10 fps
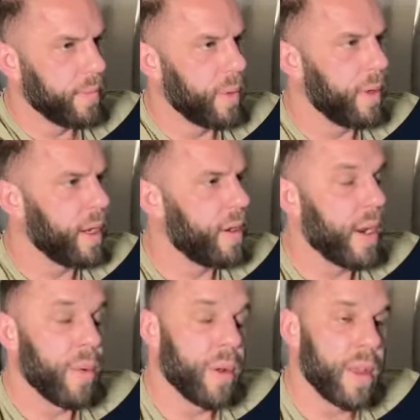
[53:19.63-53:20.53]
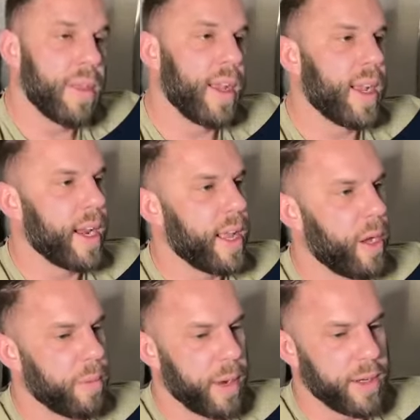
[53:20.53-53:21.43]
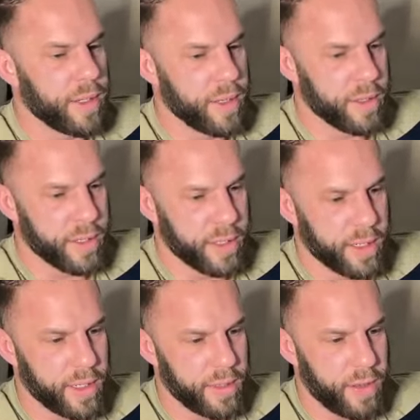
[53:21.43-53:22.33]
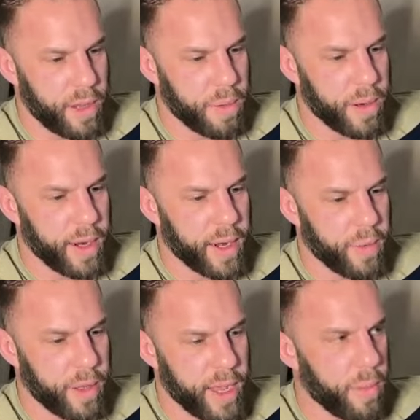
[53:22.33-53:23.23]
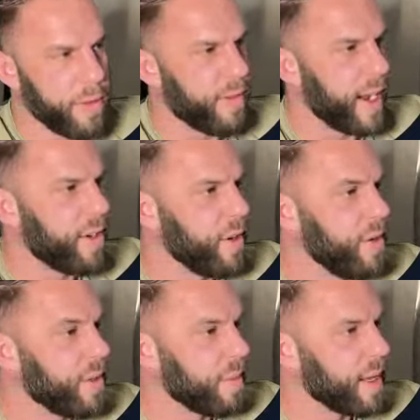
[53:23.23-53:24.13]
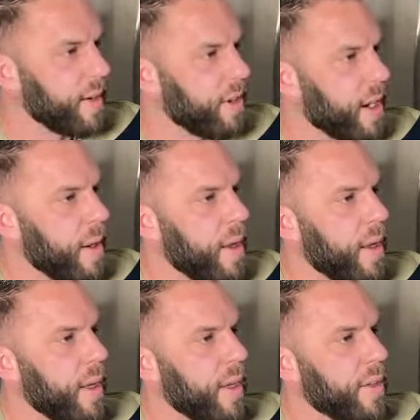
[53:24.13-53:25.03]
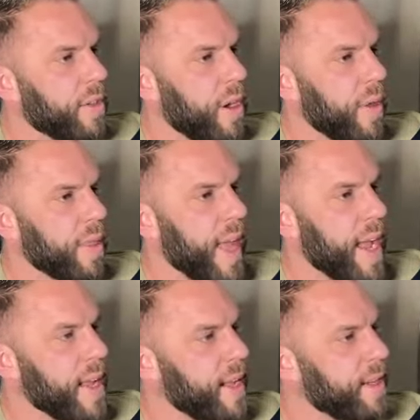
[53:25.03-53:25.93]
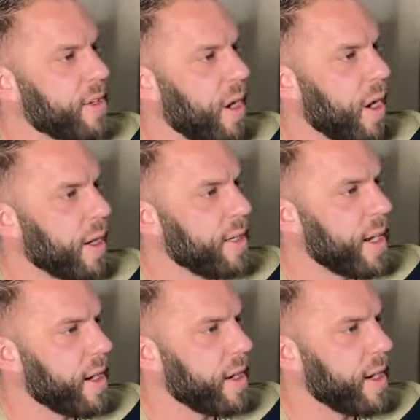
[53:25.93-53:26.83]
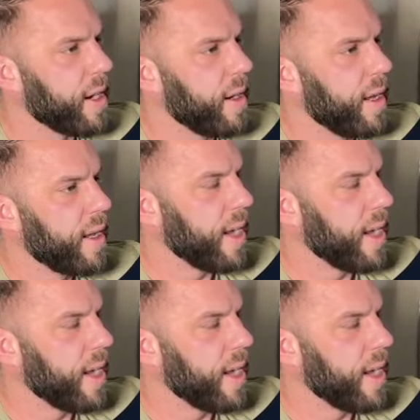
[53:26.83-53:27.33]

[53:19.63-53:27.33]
There we go. And I really think it kind of helped my skills as a developer. It kind of really helped me fine tune some things here. So that is our container here.